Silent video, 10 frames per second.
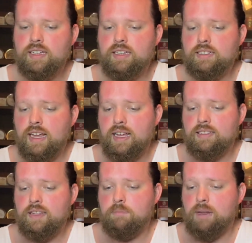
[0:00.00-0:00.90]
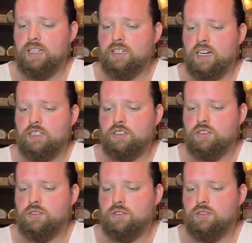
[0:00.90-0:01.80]
Not that Belladonna
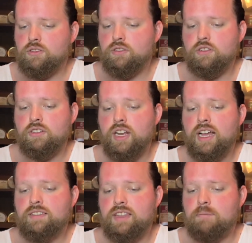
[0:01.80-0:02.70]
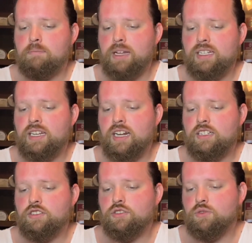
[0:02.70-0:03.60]
Took not that
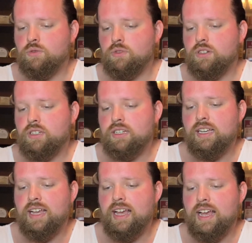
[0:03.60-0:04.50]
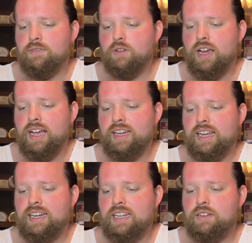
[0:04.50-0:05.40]
Belladonna Took ever had
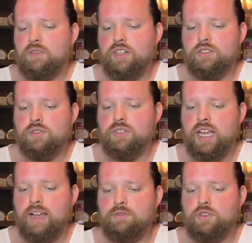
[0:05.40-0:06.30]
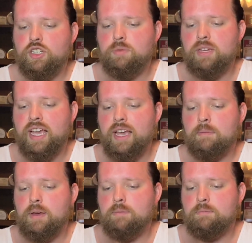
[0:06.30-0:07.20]
any adventures after she
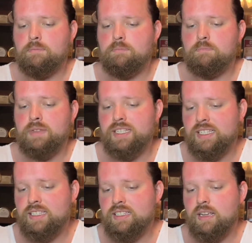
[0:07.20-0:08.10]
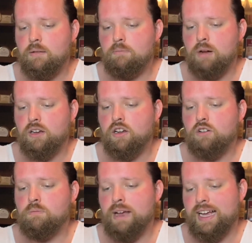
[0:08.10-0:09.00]
became Mrs.
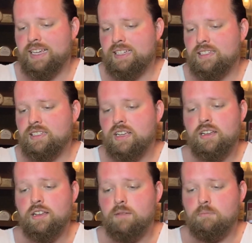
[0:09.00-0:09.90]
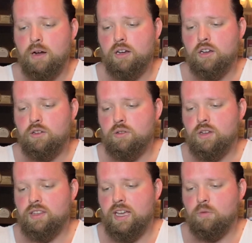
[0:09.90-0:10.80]
Bungo Baggins. Bungo,
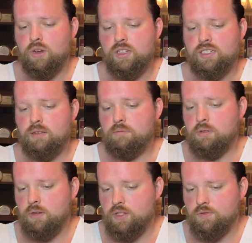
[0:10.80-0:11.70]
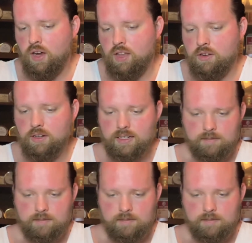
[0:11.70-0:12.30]
that was Bilbo's father,